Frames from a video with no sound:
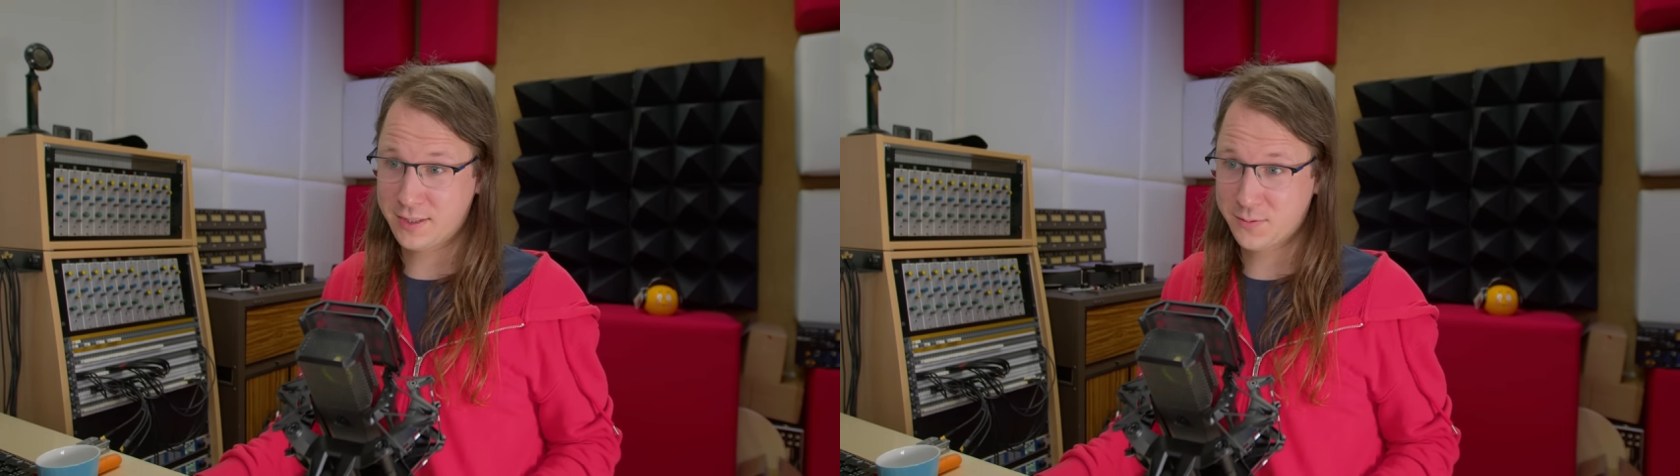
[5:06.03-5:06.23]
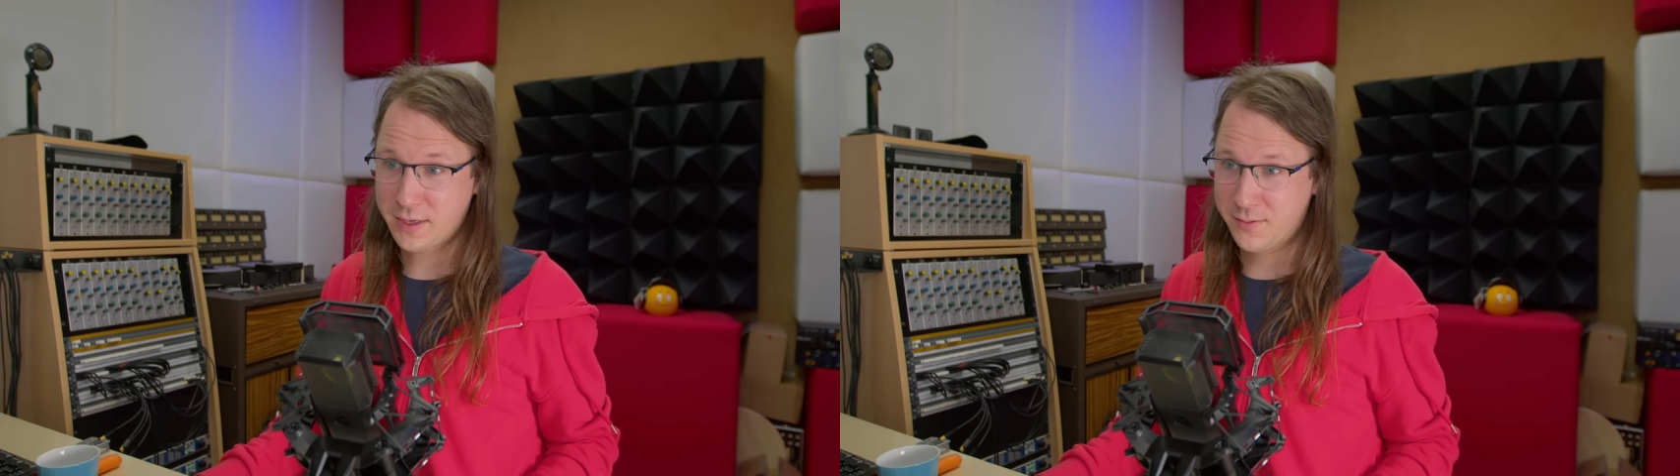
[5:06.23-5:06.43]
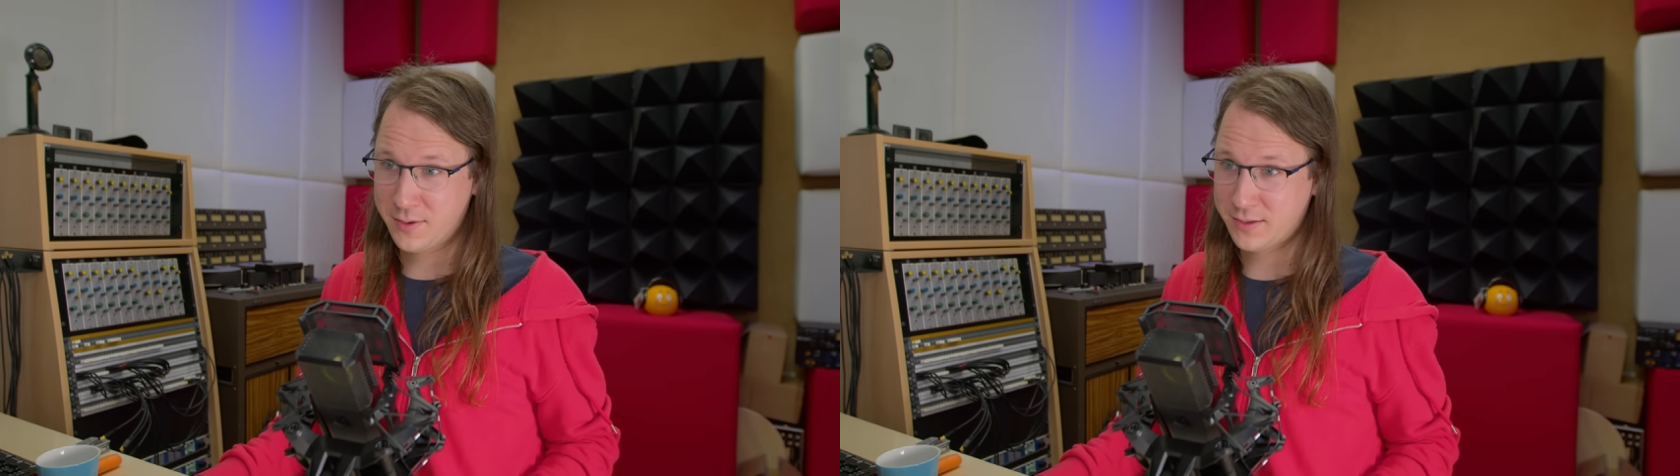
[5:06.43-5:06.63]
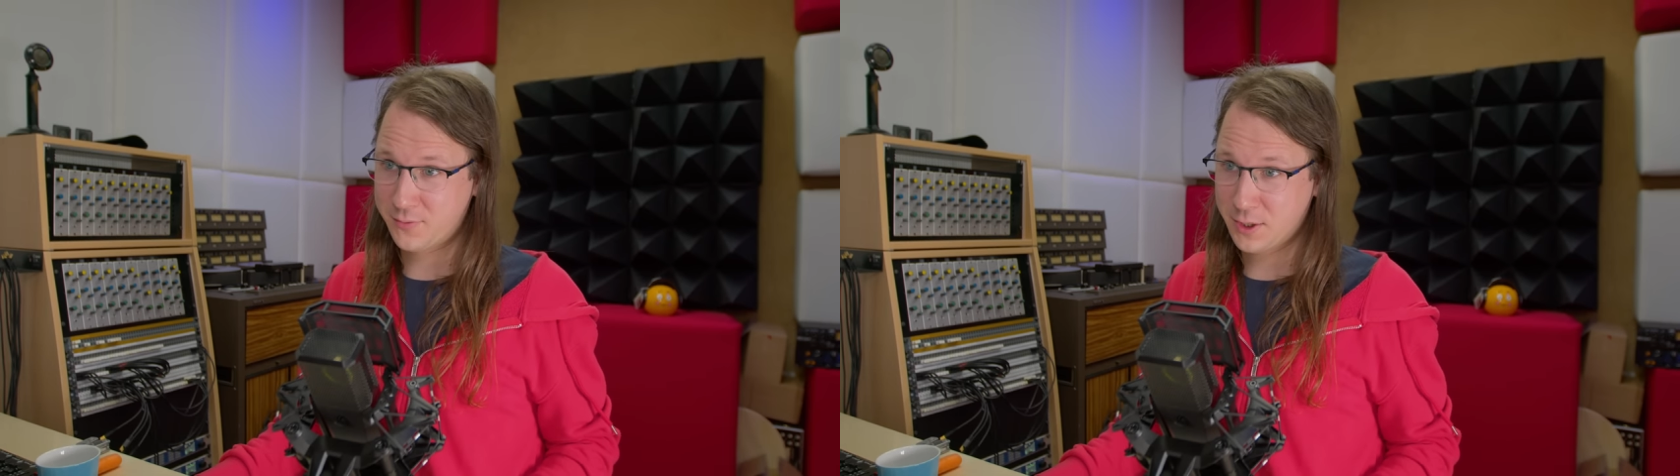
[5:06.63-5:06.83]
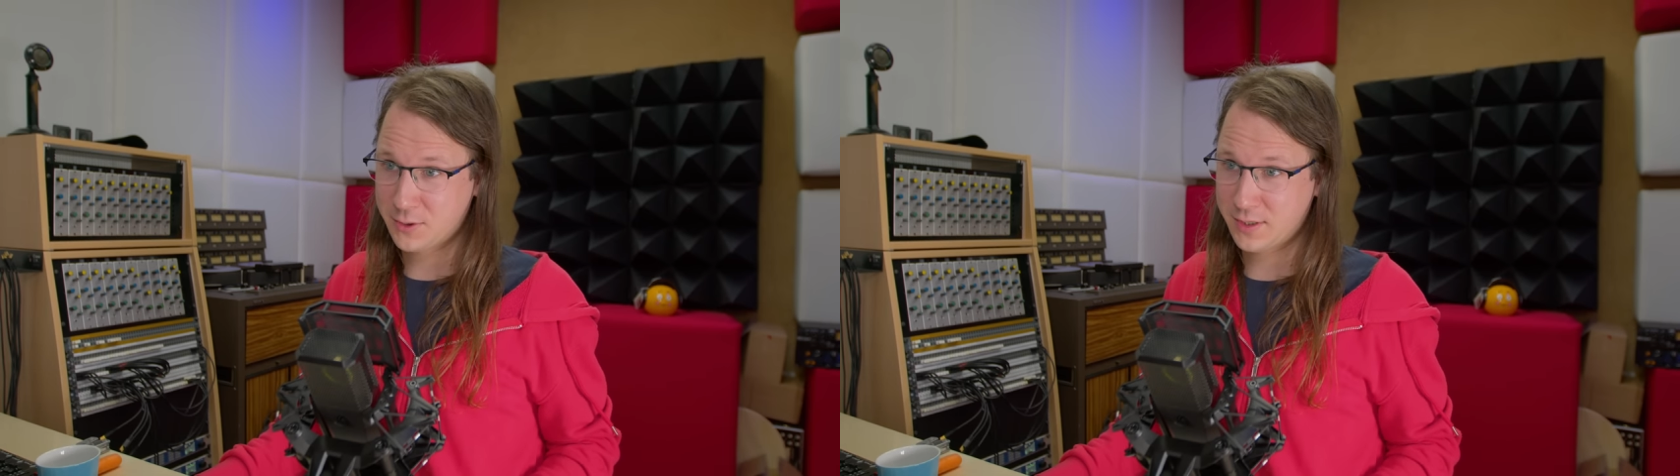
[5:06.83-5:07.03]
as well, but it
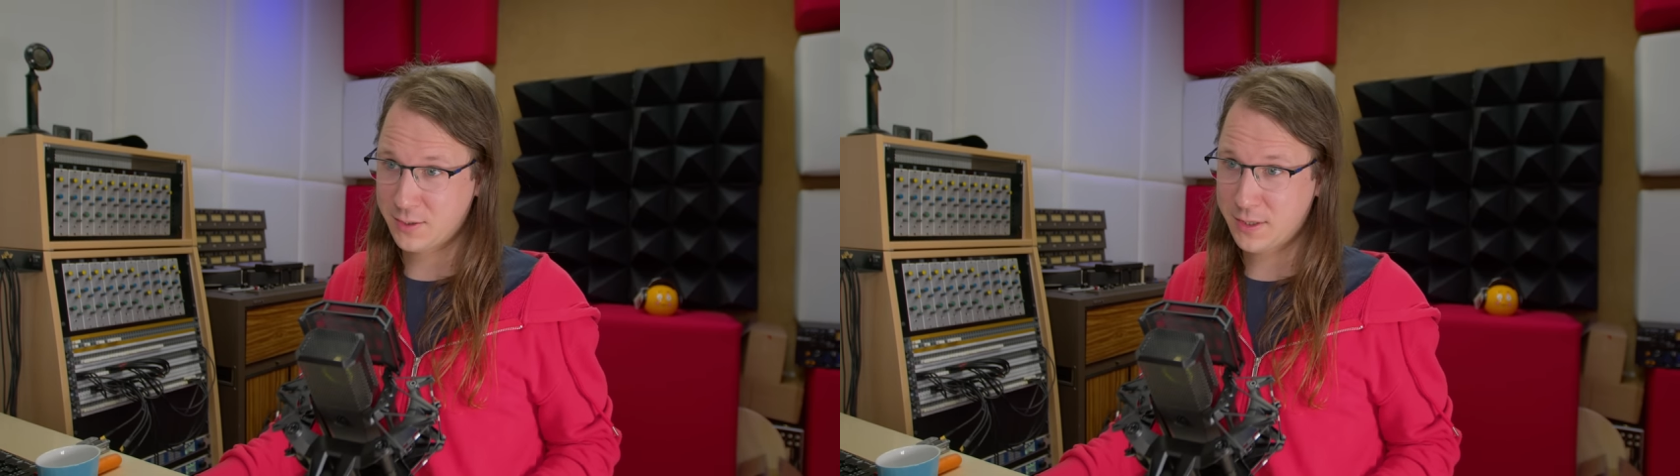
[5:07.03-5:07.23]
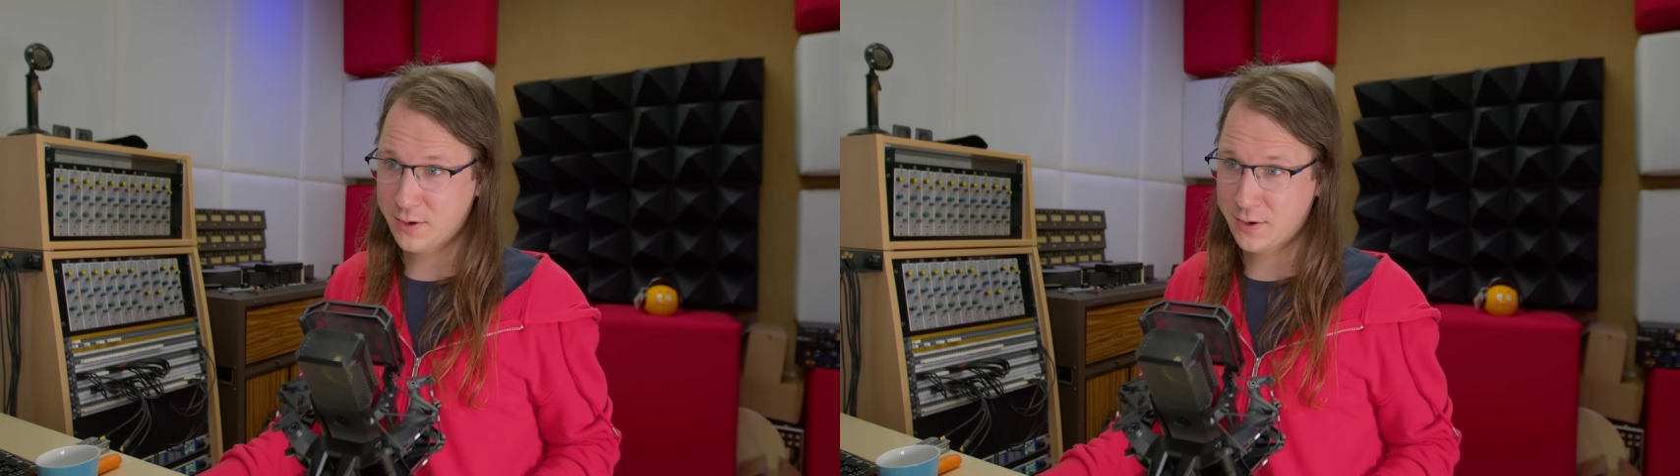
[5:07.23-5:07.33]
worked really well.